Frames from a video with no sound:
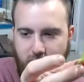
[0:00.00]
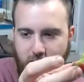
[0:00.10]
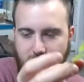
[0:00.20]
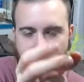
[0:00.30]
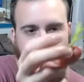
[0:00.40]

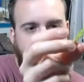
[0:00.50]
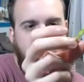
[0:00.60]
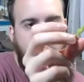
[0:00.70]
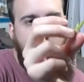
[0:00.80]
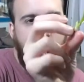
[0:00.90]

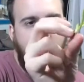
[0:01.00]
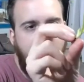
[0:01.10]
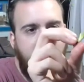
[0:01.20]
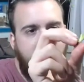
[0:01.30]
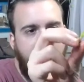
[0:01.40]
So
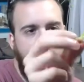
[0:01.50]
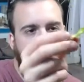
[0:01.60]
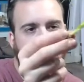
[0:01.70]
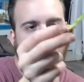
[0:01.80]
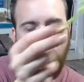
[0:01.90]
um,
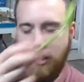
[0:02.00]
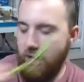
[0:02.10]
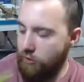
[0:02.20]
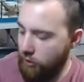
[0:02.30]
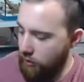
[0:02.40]
so yeah,
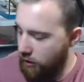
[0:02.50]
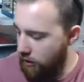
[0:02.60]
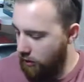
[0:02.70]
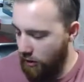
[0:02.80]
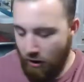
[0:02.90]
so they're
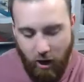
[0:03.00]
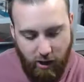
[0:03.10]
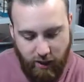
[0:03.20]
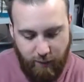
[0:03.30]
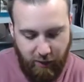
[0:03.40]
they're a
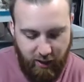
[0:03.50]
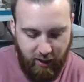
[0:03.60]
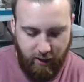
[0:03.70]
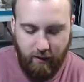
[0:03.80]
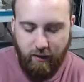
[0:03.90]
hardy plant,
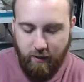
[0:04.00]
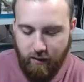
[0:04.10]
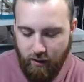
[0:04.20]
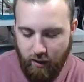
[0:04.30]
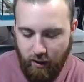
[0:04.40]

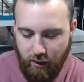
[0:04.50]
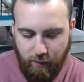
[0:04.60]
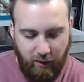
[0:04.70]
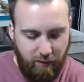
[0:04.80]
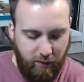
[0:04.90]
um,
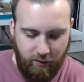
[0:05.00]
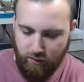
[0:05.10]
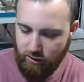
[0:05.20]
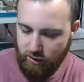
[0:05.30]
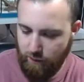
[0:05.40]
even
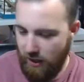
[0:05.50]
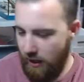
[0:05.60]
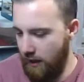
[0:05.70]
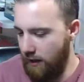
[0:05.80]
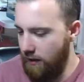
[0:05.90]
despite
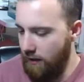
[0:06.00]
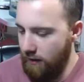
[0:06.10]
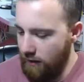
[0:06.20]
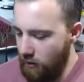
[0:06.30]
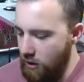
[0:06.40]
it,
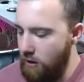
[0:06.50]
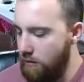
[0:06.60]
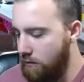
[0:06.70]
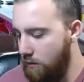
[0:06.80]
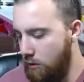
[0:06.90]
you know,
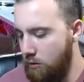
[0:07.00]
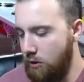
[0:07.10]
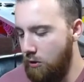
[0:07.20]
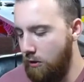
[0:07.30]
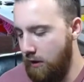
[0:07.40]
losing
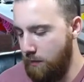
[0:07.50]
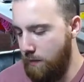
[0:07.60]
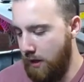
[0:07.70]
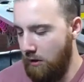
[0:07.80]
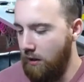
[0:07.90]
all these
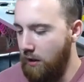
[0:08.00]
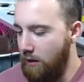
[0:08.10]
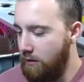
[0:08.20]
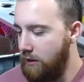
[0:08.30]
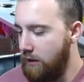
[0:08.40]
bigger
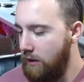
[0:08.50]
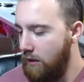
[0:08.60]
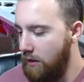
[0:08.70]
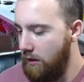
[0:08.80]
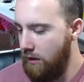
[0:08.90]
leaves
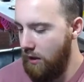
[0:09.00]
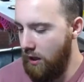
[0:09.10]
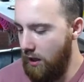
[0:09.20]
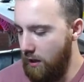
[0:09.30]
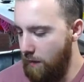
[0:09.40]

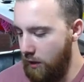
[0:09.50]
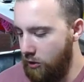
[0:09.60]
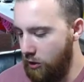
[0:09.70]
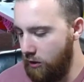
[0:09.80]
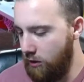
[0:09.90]
um, it
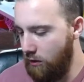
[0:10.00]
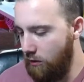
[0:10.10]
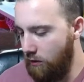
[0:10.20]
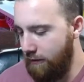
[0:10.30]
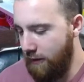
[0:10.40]
should still
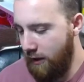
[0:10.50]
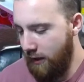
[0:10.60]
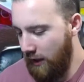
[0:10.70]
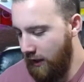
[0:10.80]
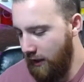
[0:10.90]
do
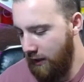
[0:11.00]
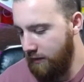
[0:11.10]
fine here.